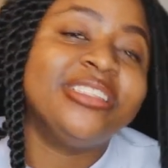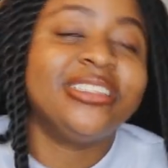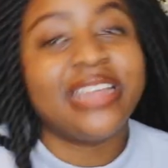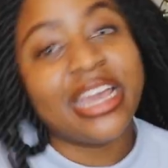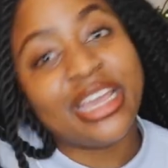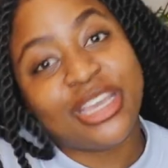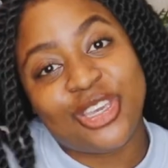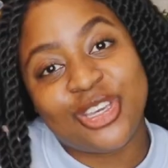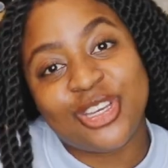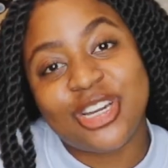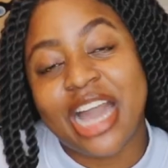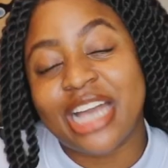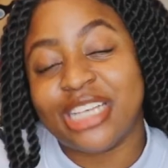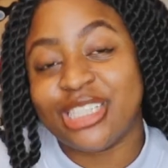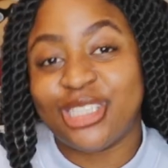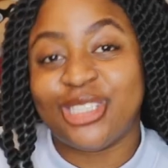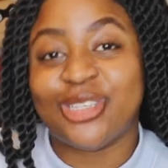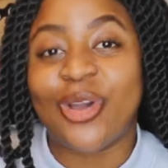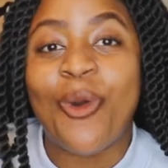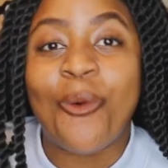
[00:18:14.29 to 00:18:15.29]
Thank you guys
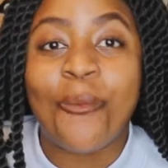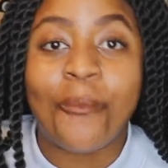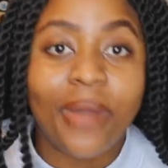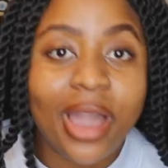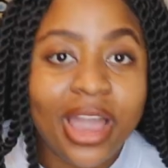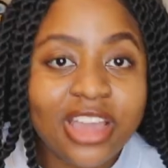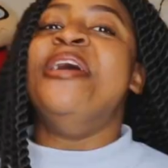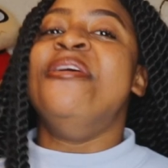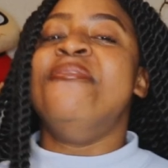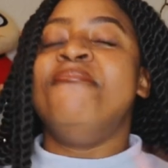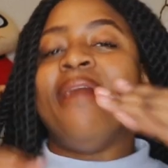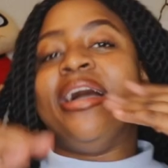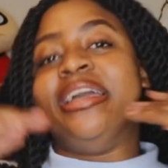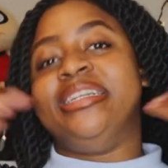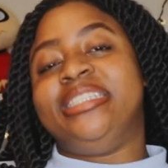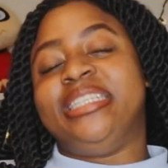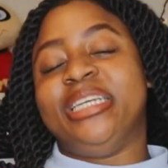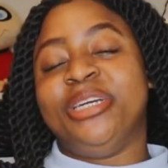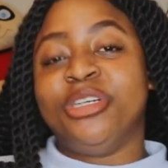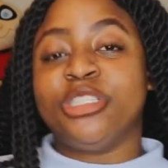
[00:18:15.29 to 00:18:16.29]
so much. My
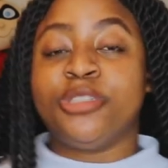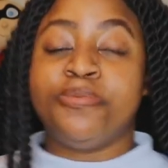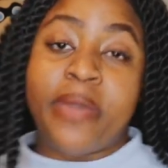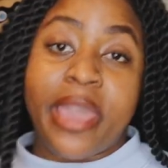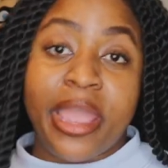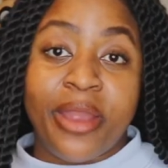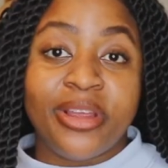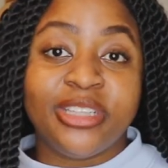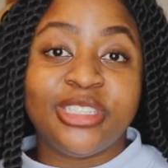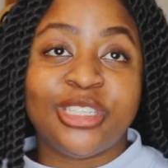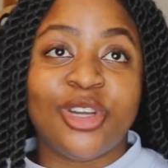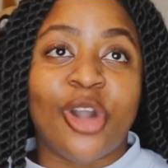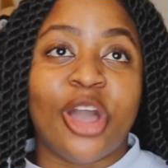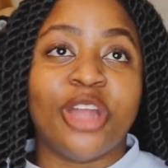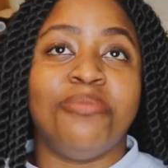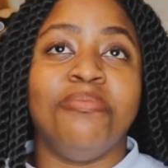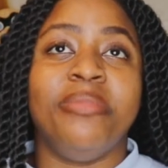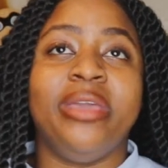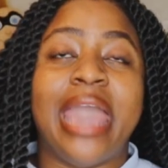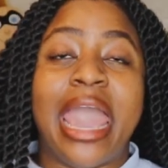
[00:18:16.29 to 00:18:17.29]
dearest parents
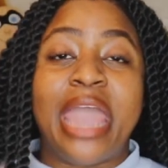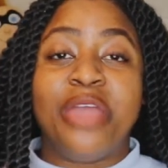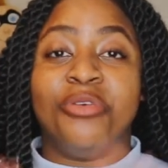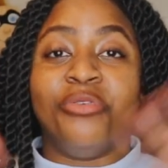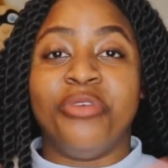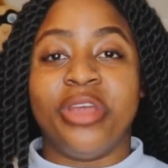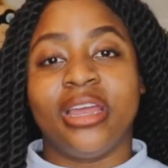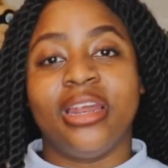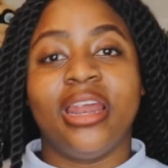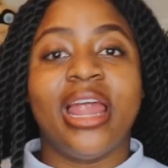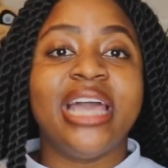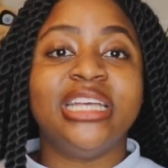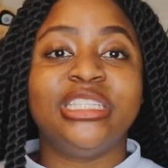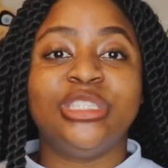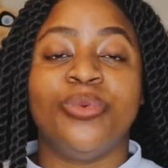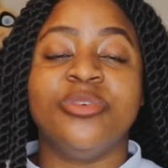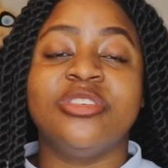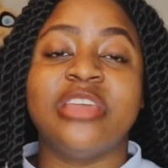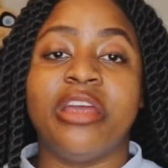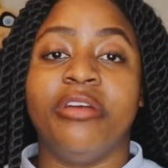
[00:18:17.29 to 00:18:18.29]
got me a ring light,
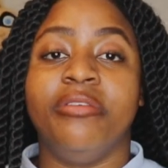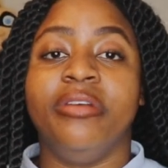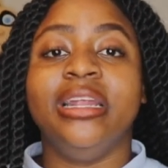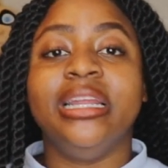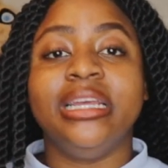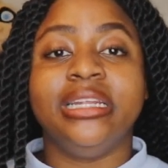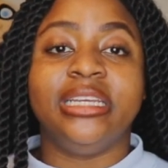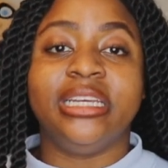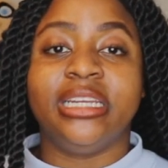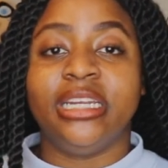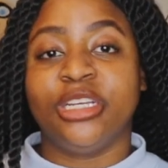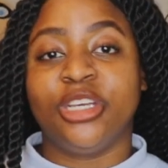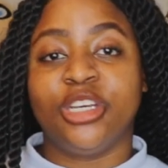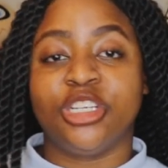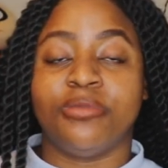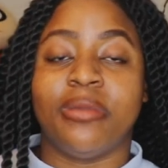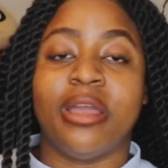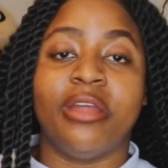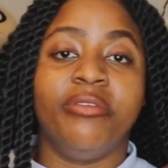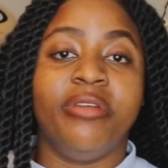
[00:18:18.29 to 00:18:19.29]
which I really needed because
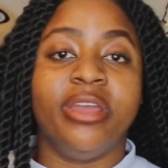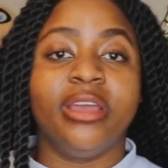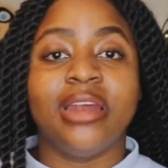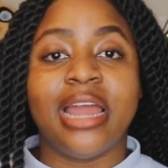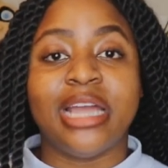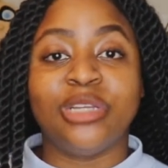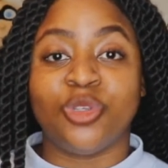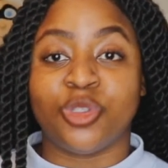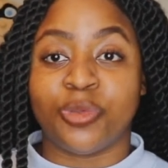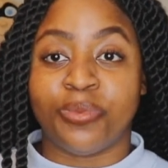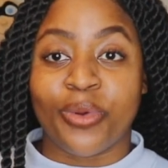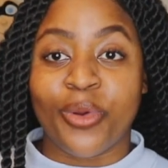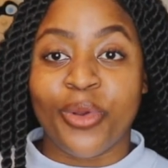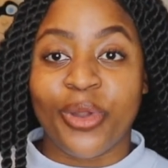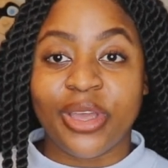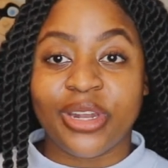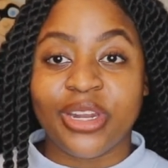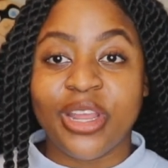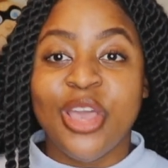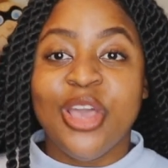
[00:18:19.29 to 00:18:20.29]
my ring light was
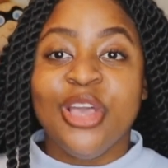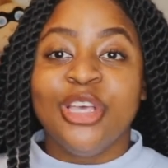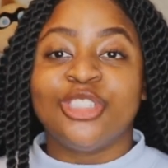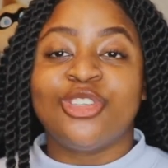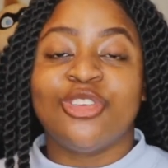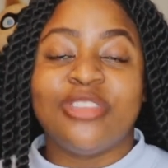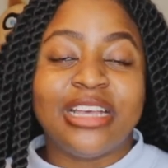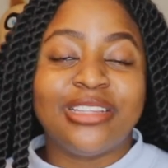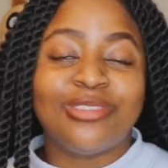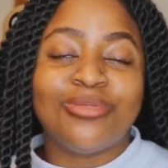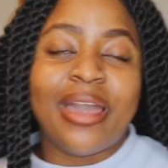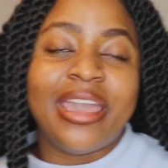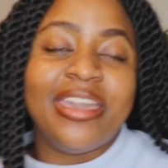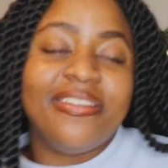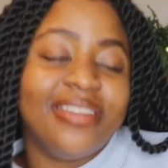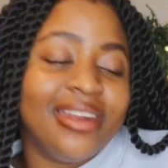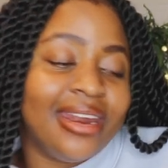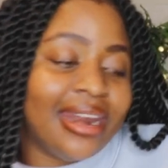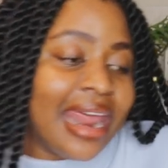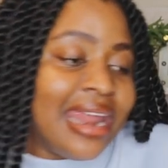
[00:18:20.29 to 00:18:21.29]
broken. So that's why
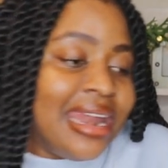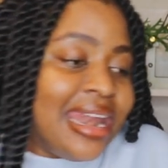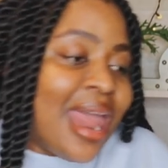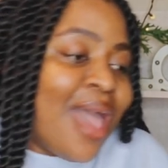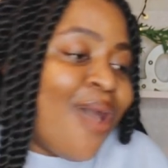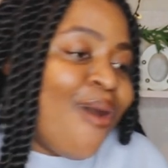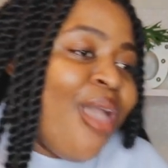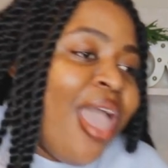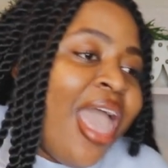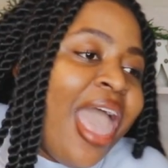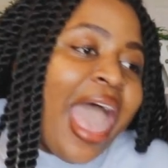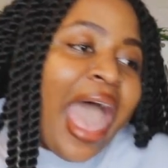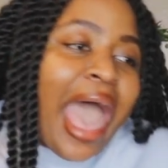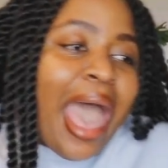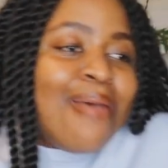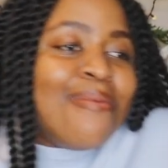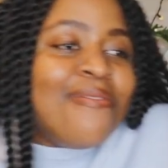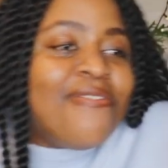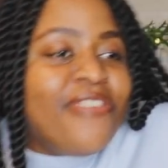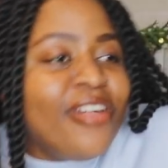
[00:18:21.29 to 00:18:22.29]
even right now,
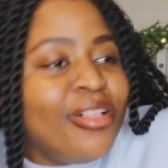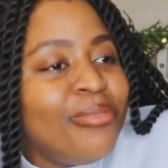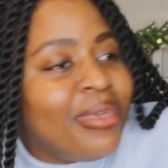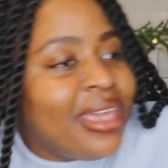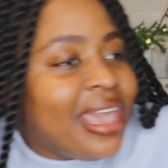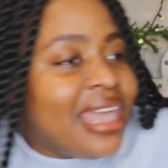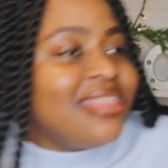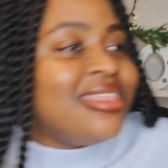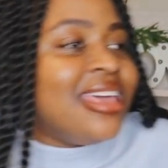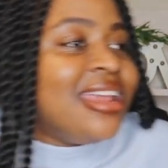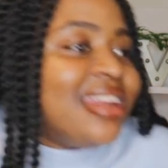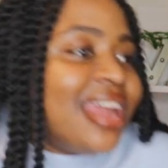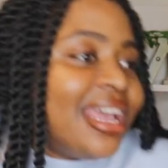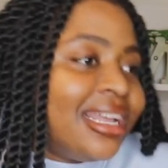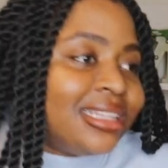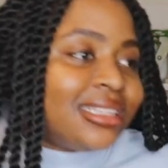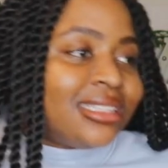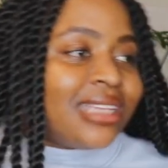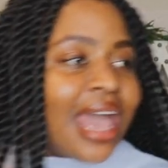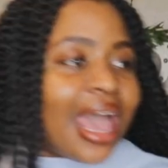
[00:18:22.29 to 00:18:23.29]
I'm filming in the
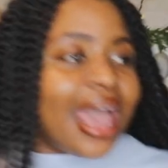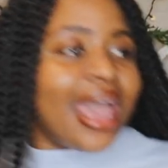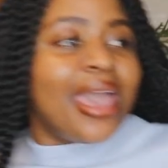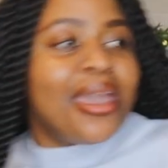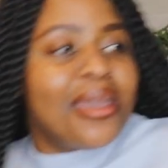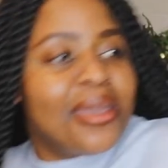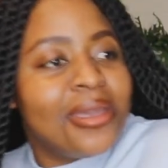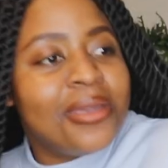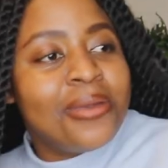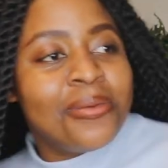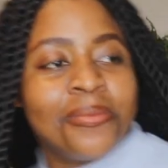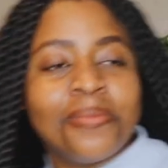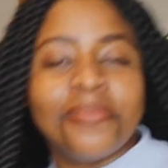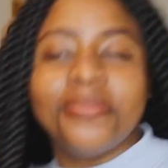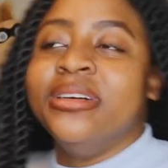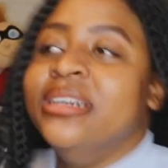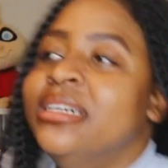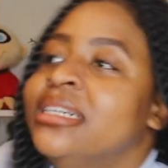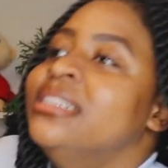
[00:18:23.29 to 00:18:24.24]
nighttime.